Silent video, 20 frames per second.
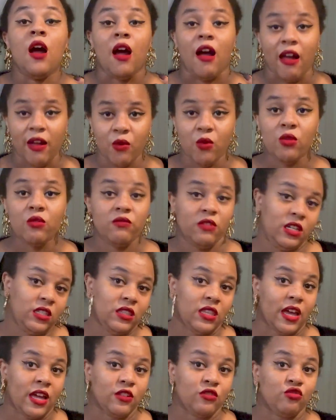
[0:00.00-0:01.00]
I will
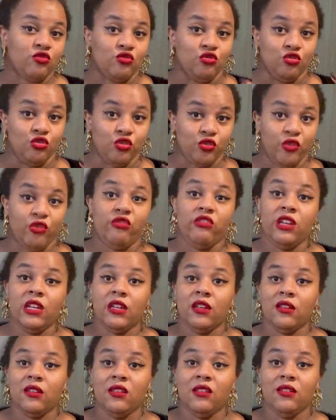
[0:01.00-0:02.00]
read that
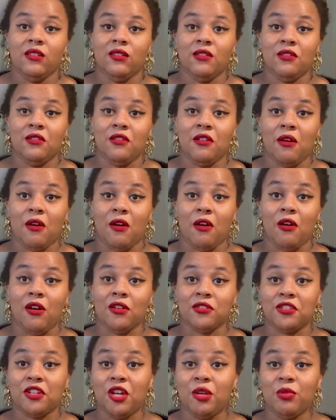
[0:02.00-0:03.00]
during
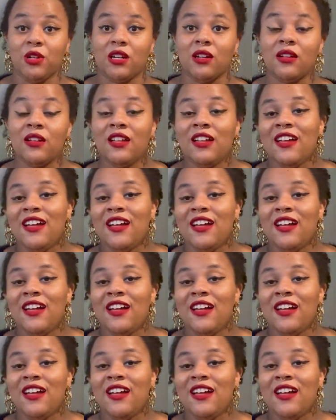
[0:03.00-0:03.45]
October.